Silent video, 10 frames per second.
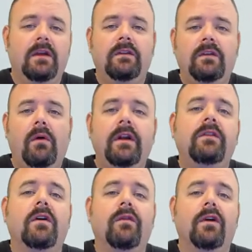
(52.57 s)
so on and
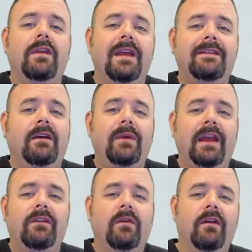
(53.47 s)
so forth, until we
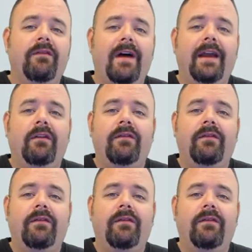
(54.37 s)
get to our final